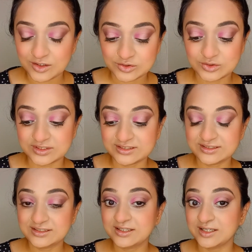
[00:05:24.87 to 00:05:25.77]
So this
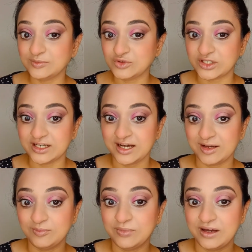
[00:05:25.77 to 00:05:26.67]
is the lip shade I
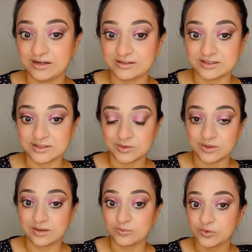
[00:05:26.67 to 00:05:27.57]
am pairing this look
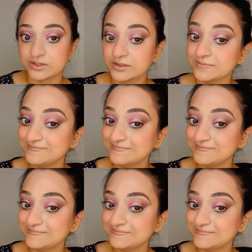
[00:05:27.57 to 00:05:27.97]
up with.